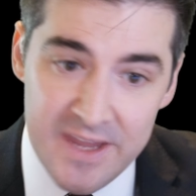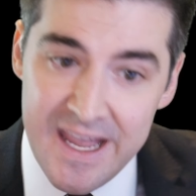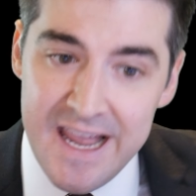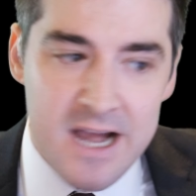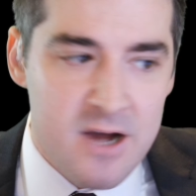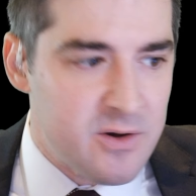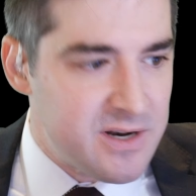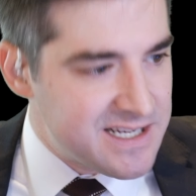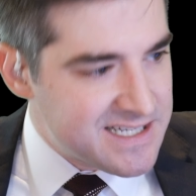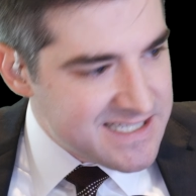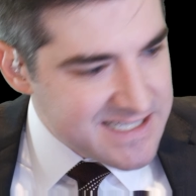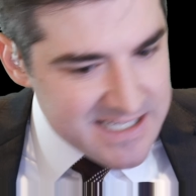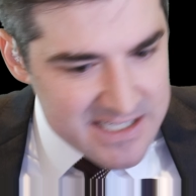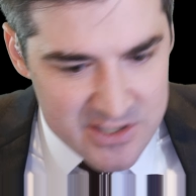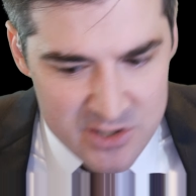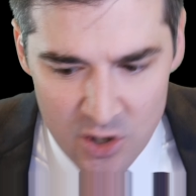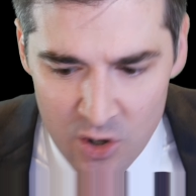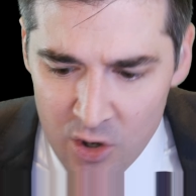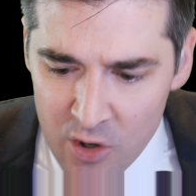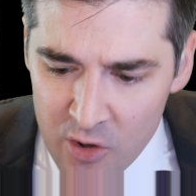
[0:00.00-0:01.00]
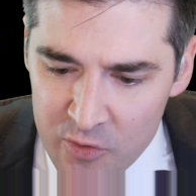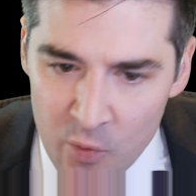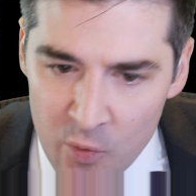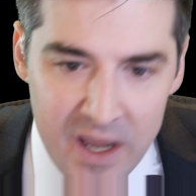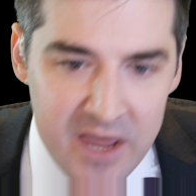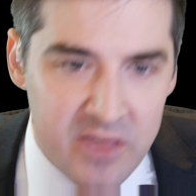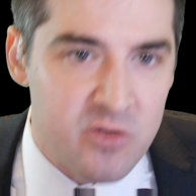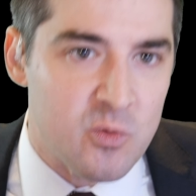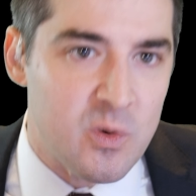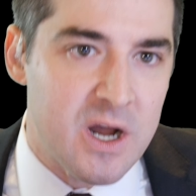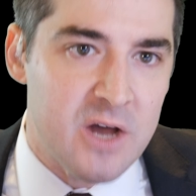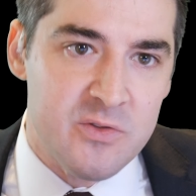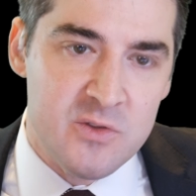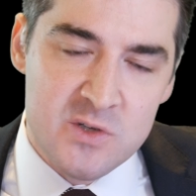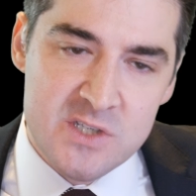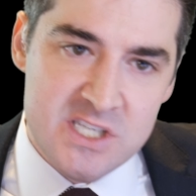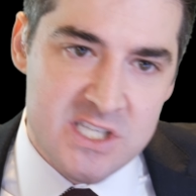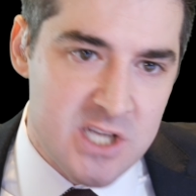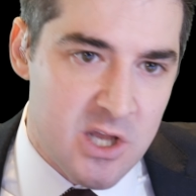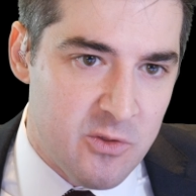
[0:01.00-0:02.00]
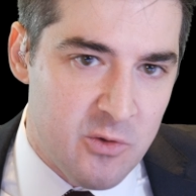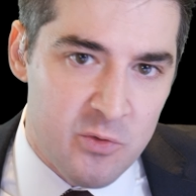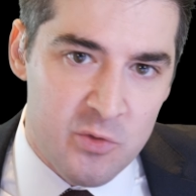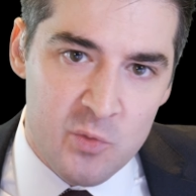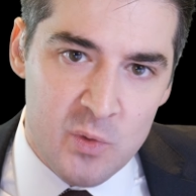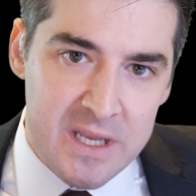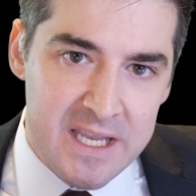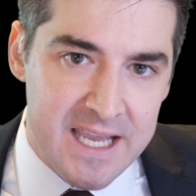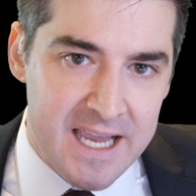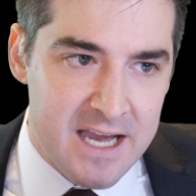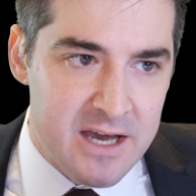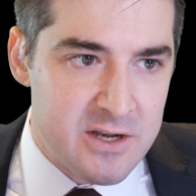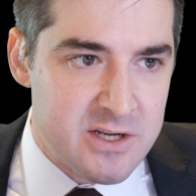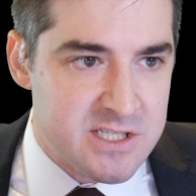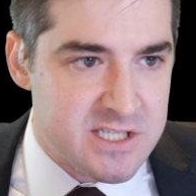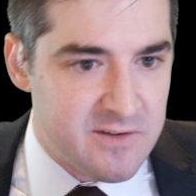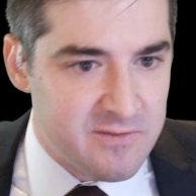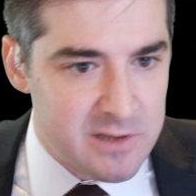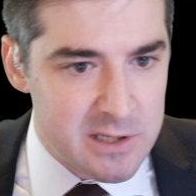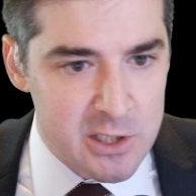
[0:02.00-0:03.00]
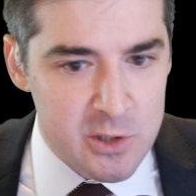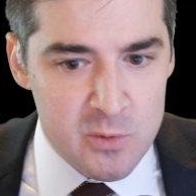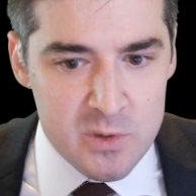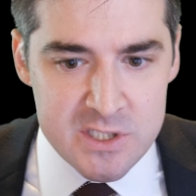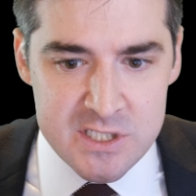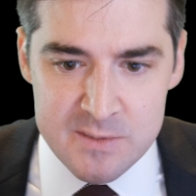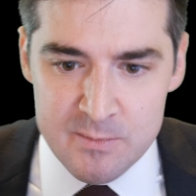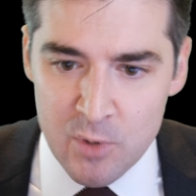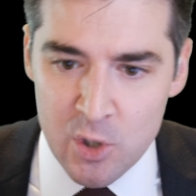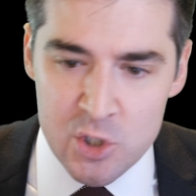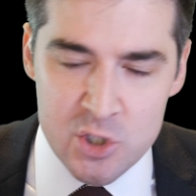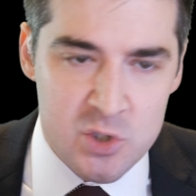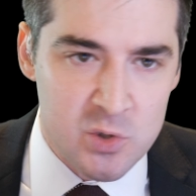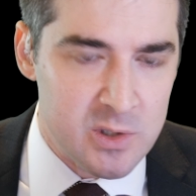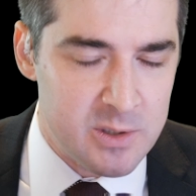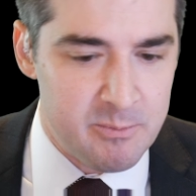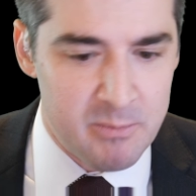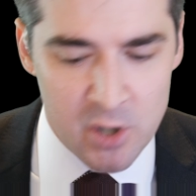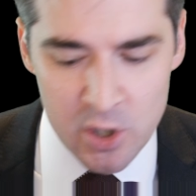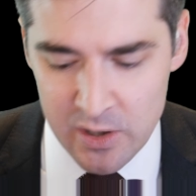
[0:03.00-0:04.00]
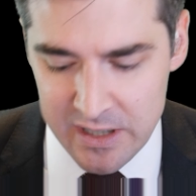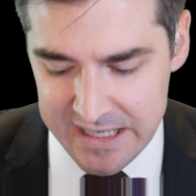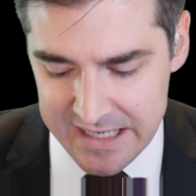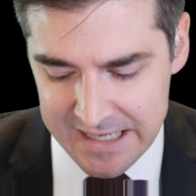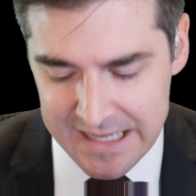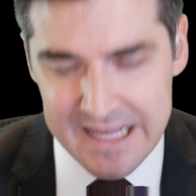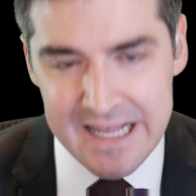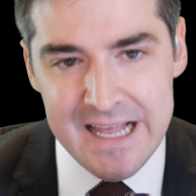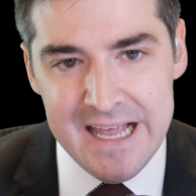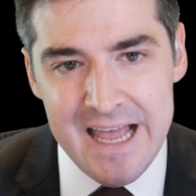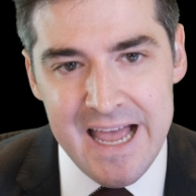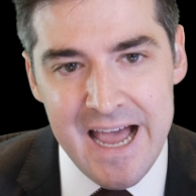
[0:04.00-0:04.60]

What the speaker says: Now it extends all the way throughout these southern 3 counties of Lewis, Marshall, and Murray. And